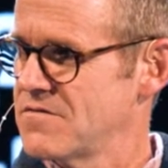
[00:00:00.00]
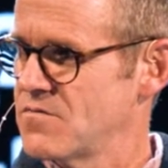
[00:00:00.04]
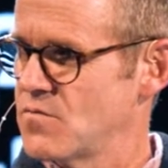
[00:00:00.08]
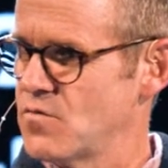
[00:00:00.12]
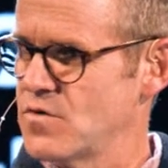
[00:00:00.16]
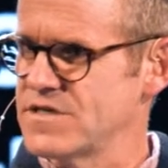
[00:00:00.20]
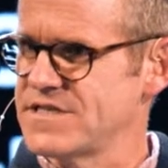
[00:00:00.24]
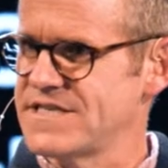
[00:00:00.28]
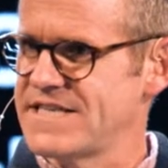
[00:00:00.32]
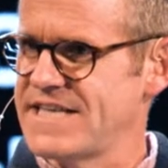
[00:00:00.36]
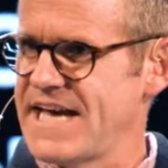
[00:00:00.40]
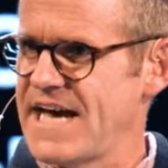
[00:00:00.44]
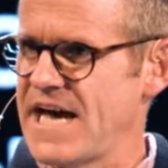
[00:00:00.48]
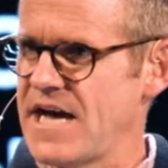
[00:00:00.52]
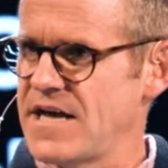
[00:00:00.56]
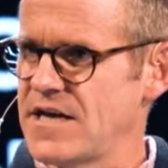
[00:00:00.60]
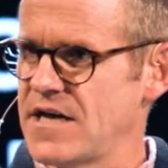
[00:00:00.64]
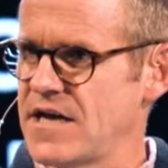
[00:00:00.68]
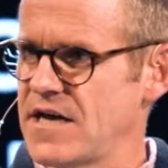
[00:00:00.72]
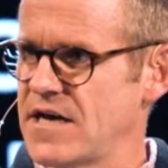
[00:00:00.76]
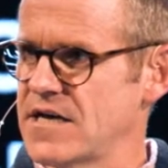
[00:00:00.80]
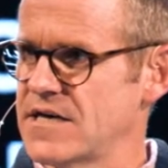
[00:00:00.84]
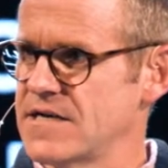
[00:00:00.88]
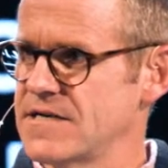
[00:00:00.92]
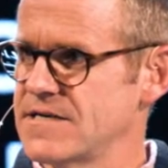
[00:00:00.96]
Was that
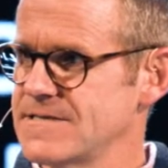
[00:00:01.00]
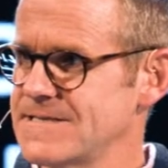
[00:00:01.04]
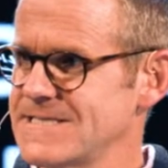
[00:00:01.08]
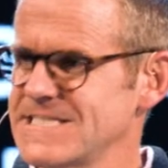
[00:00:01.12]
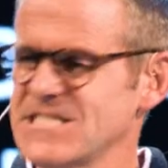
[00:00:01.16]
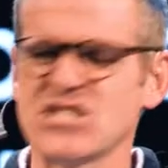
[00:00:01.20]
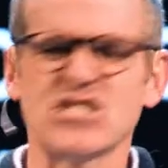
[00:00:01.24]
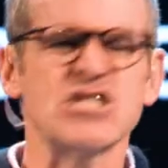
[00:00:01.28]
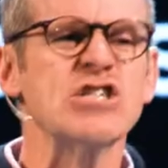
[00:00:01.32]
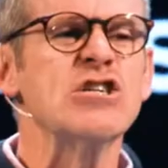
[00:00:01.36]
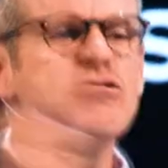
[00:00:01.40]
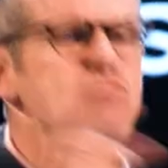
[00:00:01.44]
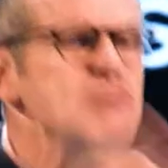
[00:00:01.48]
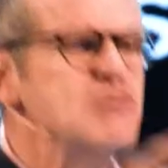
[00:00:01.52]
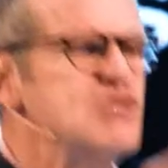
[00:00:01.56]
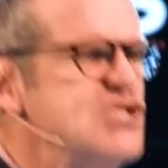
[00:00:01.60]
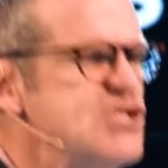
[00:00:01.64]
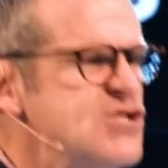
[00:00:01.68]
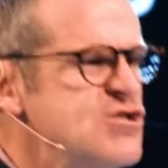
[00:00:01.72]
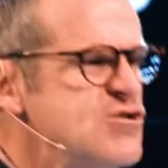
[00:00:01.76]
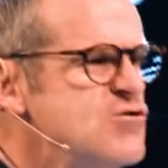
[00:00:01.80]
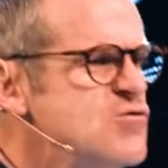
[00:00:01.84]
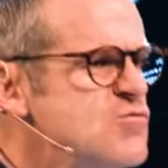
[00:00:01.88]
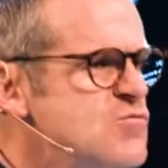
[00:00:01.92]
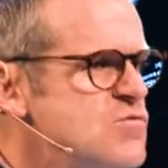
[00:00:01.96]
a, "I told
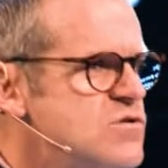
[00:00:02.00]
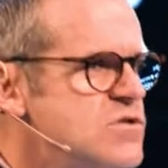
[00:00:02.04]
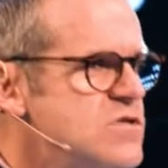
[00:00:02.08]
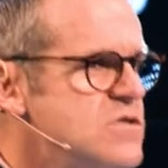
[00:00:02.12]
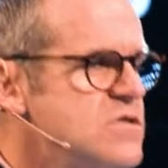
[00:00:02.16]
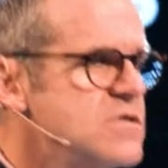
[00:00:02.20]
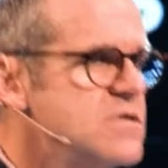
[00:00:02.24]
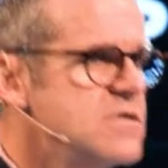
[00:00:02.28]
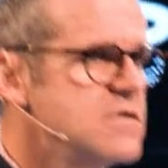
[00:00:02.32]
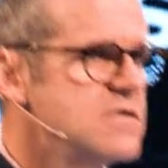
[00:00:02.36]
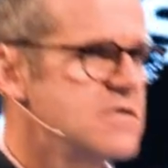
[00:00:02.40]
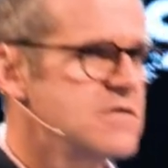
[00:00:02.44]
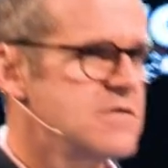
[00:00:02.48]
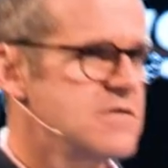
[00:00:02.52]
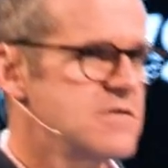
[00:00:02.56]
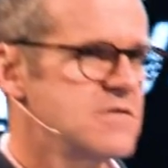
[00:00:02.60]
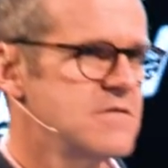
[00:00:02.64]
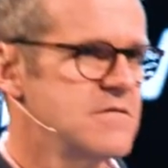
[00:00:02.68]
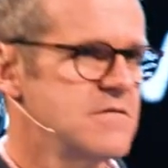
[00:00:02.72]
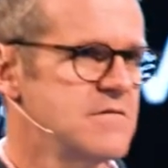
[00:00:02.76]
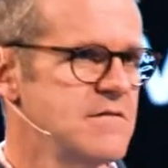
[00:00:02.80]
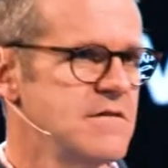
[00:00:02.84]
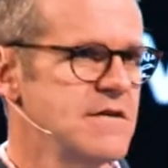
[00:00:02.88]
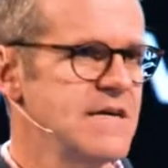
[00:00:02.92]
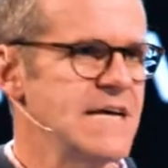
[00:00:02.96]
you,
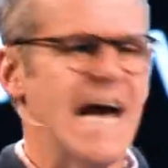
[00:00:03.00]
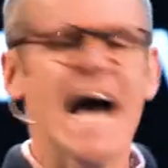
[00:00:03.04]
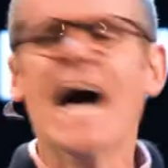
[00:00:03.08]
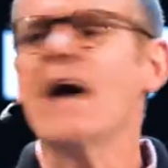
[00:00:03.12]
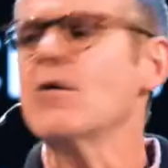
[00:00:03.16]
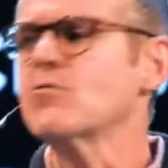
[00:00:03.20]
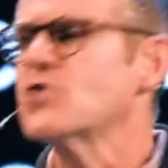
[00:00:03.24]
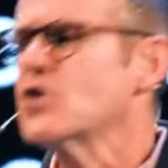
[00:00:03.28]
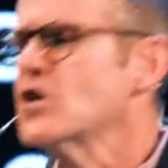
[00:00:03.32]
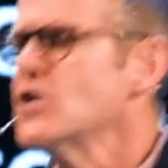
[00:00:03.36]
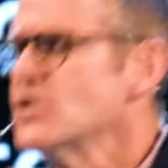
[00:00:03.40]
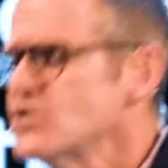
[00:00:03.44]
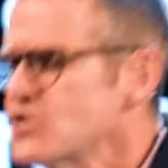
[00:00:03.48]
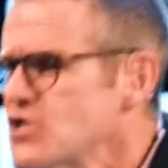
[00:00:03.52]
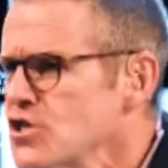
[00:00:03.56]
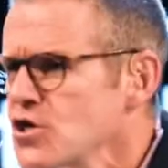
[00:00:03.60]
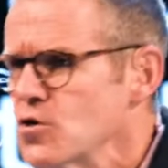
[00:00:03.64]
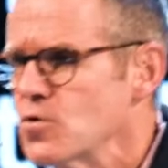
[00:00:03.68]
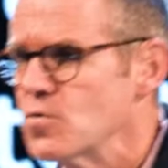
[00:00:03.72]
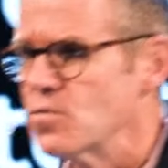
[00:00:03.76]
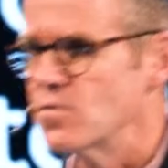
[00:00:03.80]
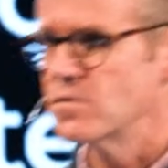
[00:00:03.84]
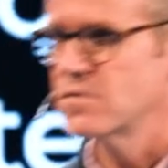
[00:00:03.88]
how could you?